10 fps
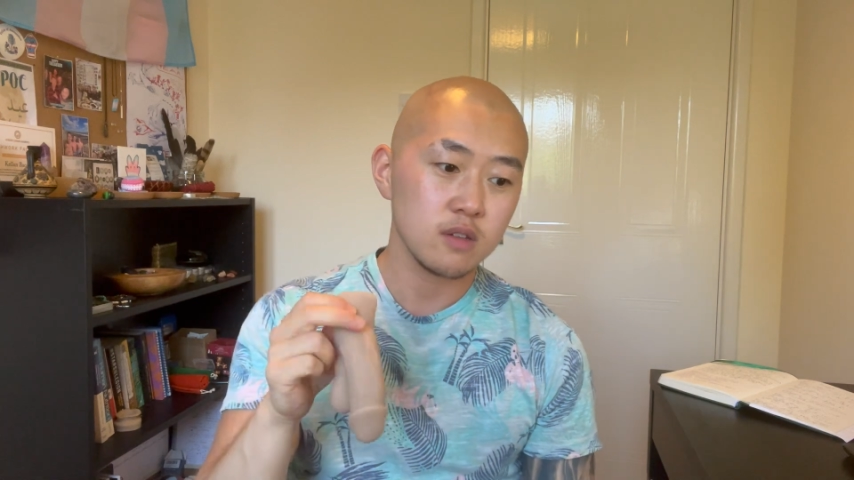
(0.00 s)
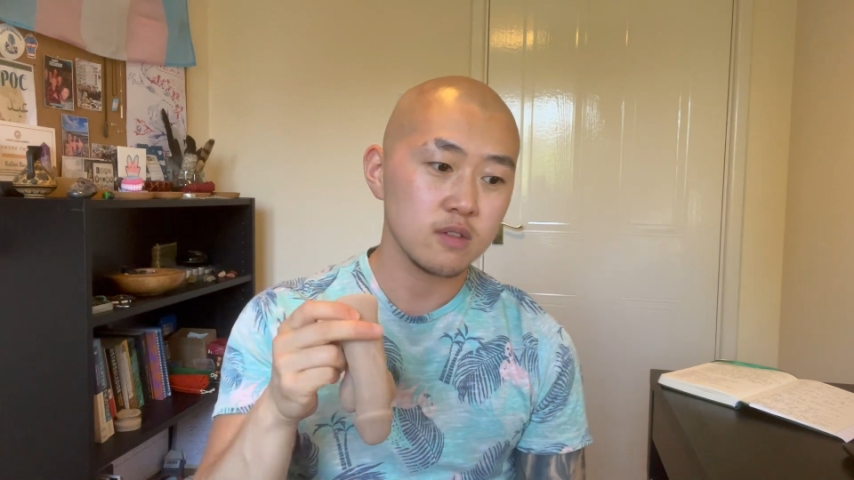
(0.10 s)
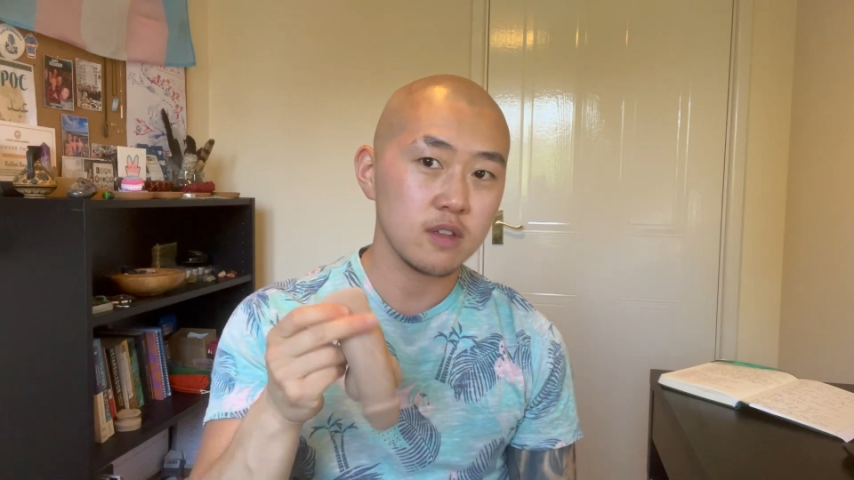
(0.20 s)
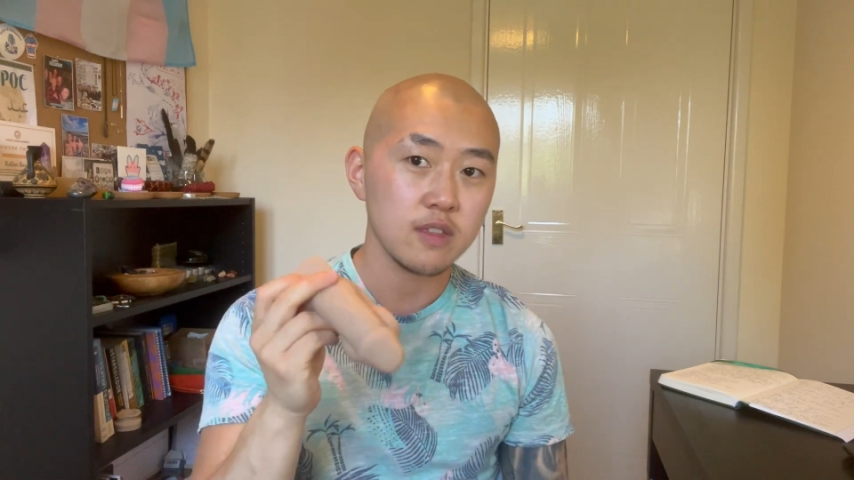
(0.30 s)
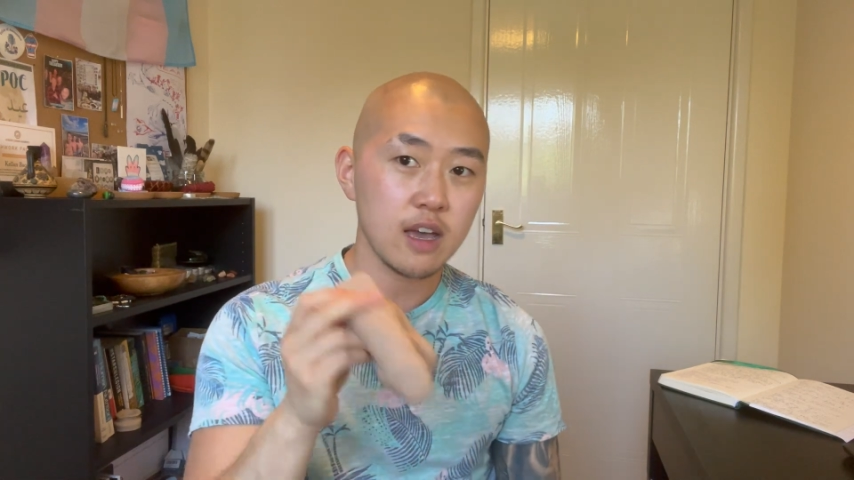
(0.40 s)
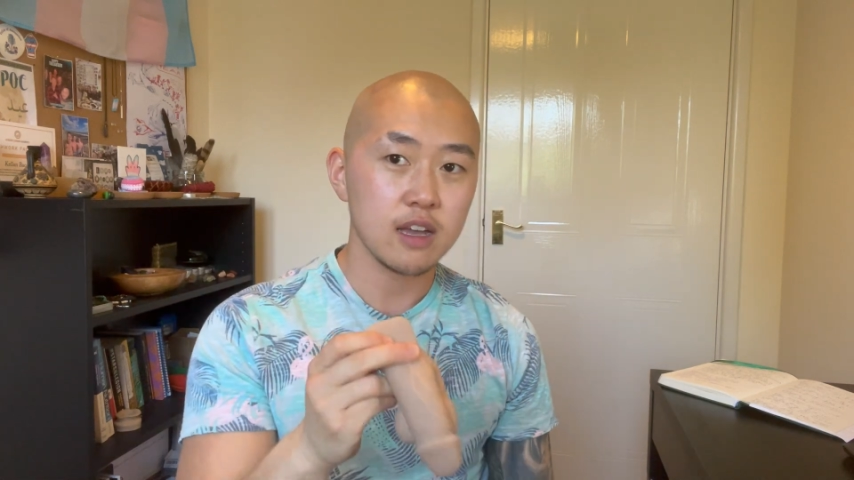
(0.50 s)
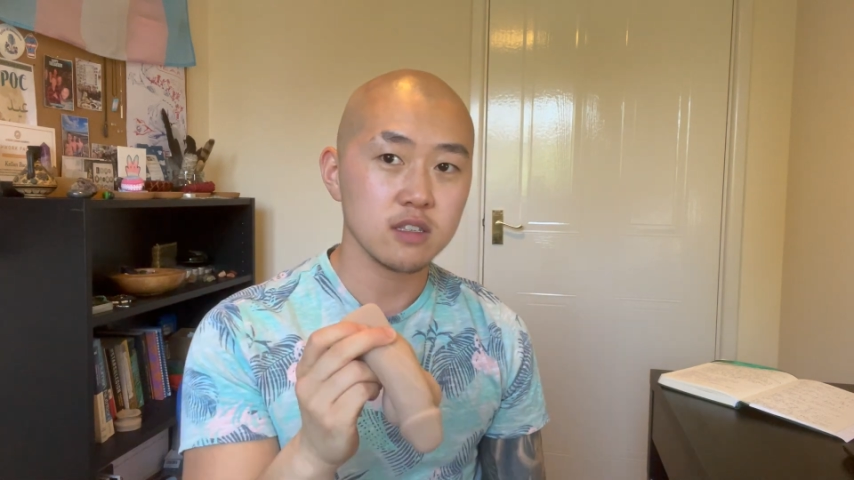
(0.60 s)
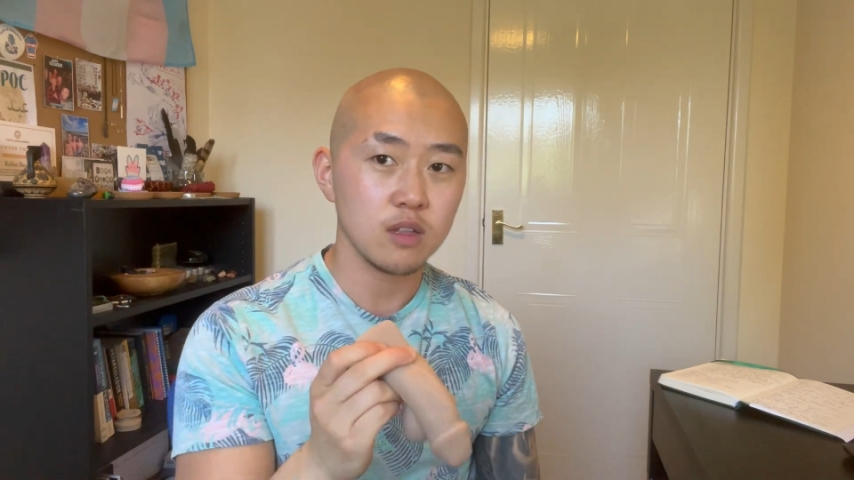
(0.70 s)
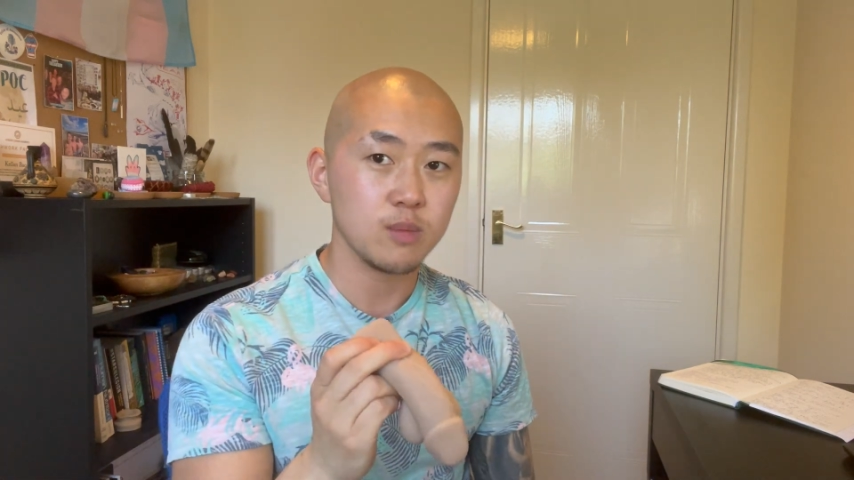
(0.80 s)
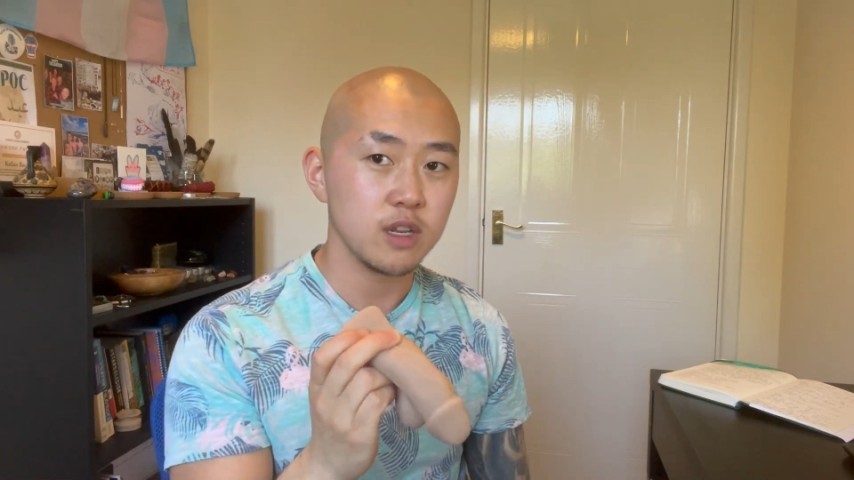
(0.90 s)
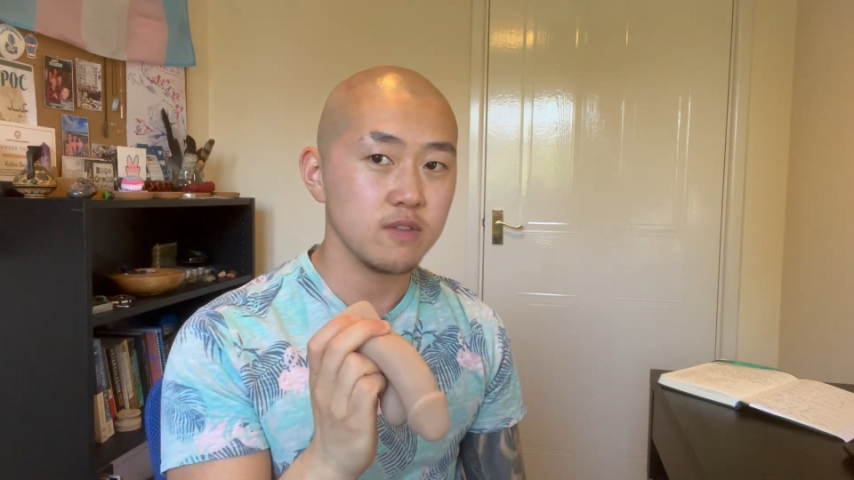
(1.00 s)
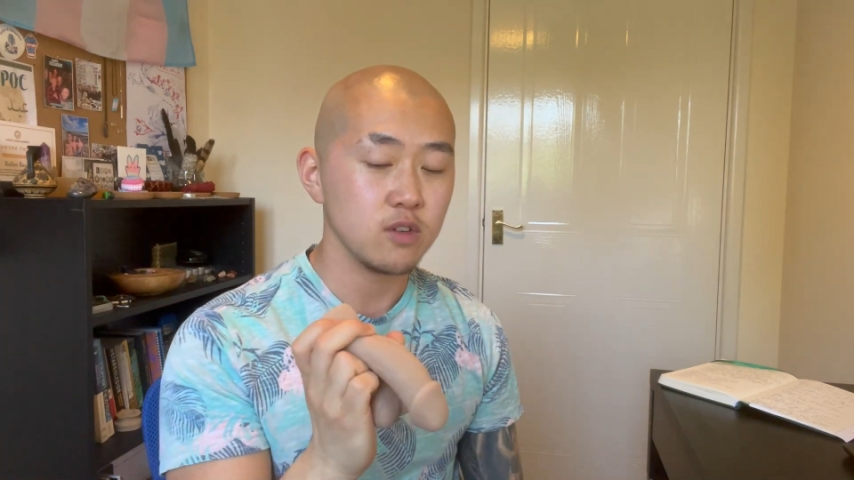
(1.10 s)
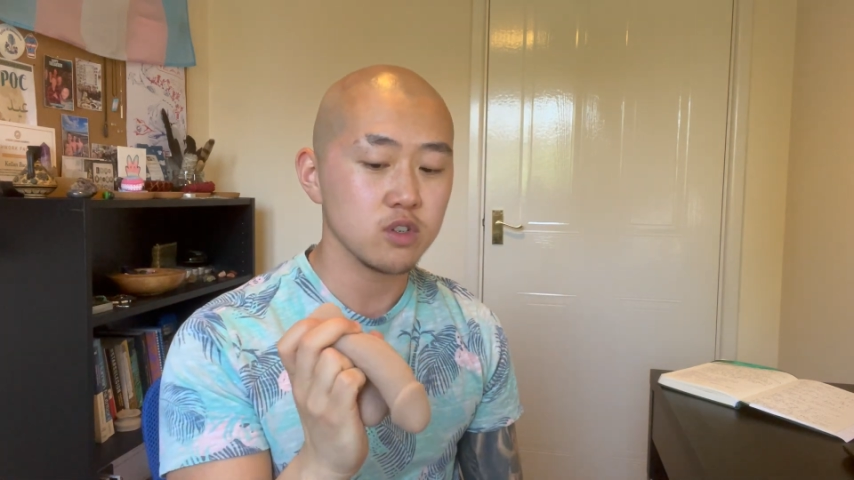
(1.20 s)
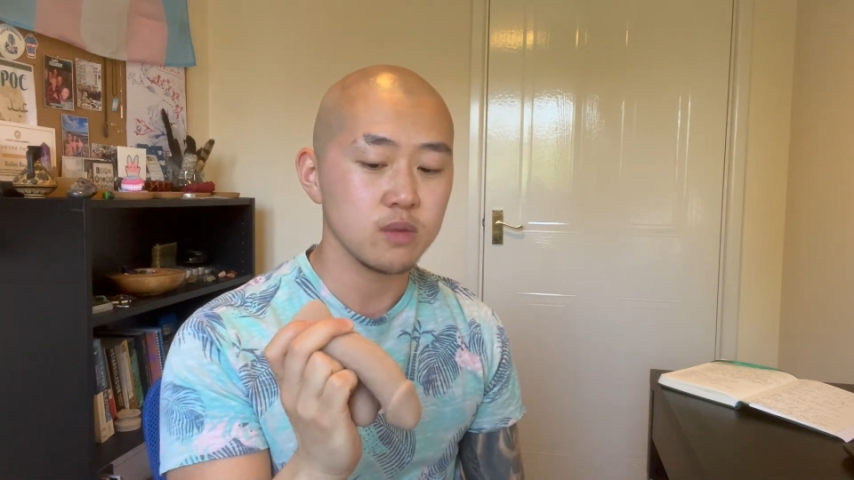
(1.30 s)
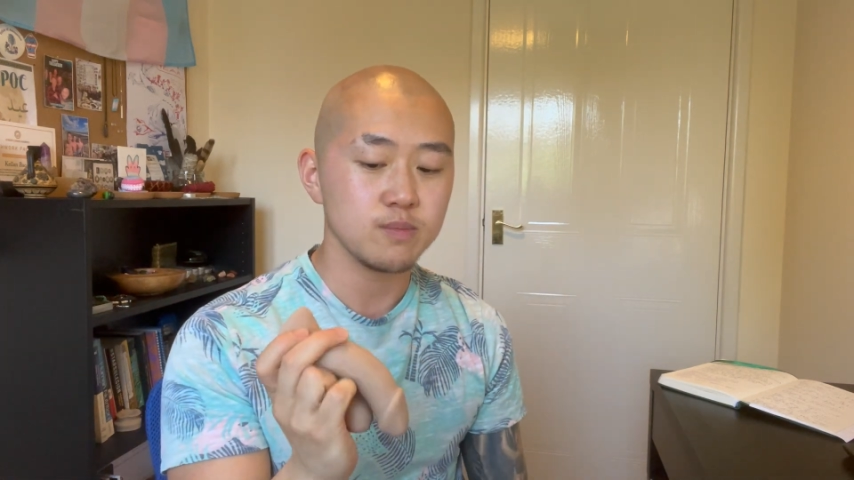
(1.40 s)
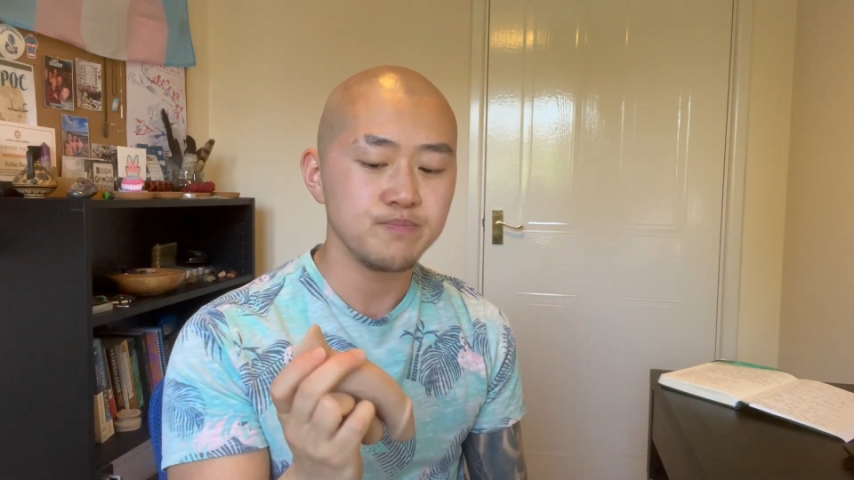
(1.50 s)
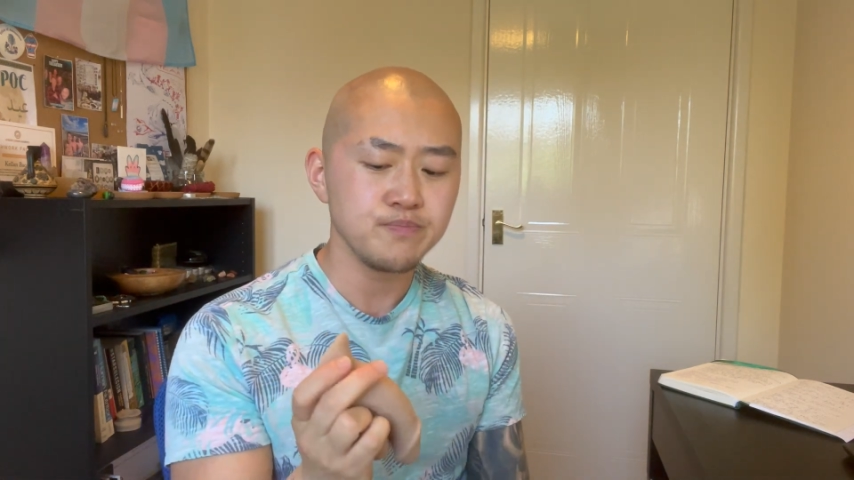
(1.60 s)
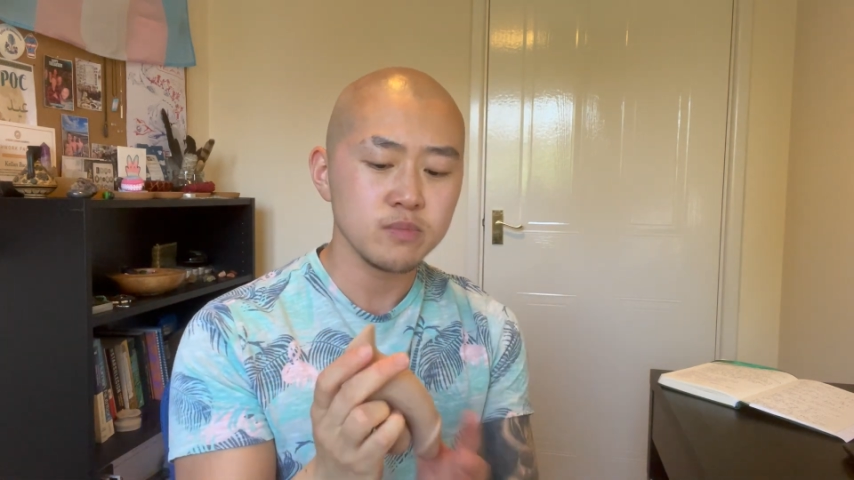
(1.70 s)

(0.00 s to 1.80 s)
than the Axolom Mini Fusion